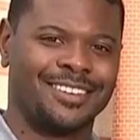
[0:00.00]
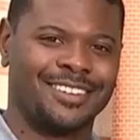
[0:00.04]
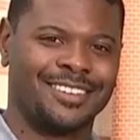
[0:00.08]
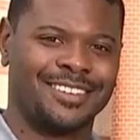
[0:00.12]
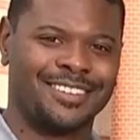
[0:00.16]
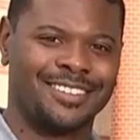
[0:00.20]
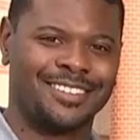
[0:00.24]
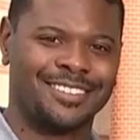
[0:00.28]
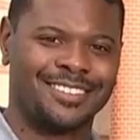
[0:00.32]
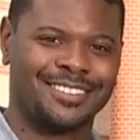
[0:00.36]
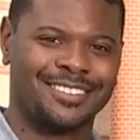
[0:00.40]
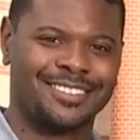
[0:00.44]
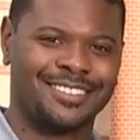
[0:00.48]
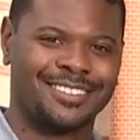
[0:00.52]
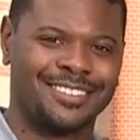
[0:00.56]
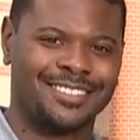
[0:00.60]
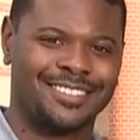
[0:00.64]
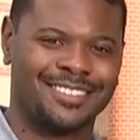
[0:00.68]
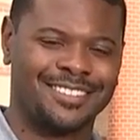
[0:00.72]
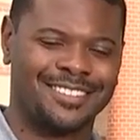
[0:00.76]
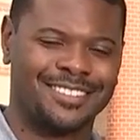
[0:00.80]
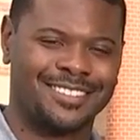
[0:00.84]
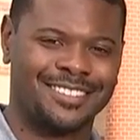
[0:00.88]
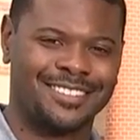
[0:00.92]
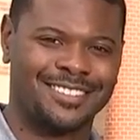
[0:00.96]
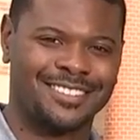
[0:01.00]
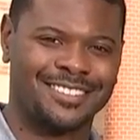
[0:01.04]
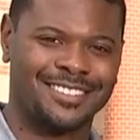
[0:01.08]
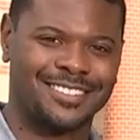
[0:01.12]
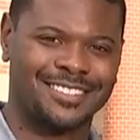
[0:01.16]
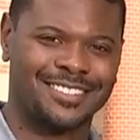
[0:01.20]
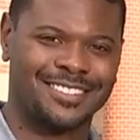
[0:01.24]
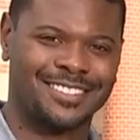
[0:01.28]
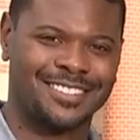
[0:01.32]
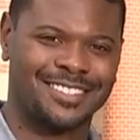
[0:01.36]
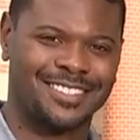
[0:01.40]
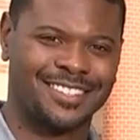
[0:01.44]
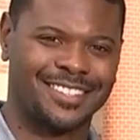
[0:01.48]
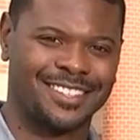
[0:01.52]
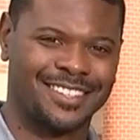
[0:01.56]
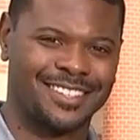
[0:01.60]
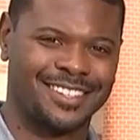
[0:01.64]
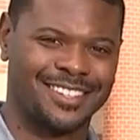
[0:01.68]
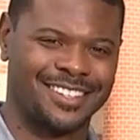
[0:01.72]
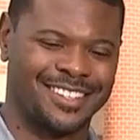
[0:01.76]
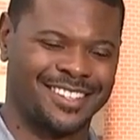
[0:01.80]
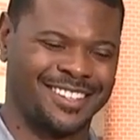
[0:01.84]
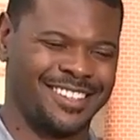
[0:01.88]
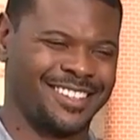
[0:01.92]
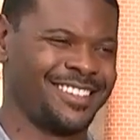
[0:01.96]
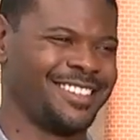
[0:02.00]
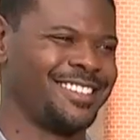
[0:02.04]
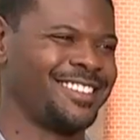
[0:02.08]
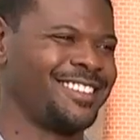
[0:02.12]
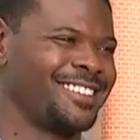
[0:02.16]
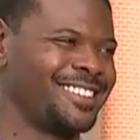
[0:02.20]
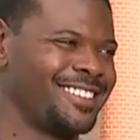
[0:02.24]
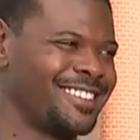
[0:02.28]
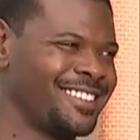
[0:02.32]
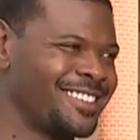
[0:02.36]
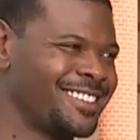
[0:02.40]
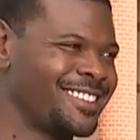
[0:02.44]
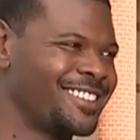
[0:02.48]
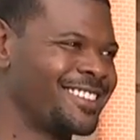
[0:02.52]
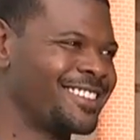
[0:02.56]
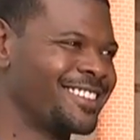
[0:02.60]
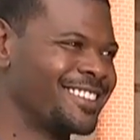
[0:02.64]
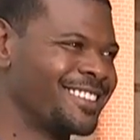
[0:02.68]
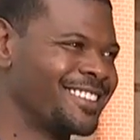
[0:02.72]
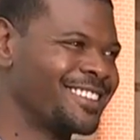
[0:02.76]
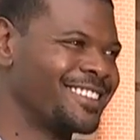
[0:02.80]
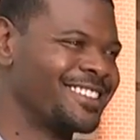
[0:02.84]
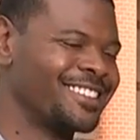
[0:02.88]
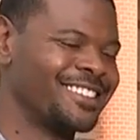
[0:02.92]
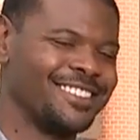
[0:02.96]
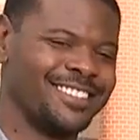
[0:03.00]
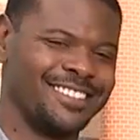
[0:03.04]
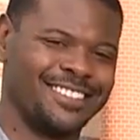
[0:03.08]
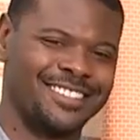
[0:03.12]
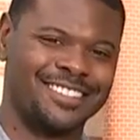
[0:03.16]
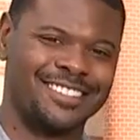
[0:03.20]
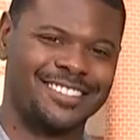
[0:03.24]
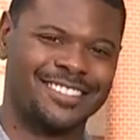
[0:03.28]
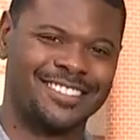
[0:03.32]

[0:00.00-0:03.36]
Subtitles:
(not speaking)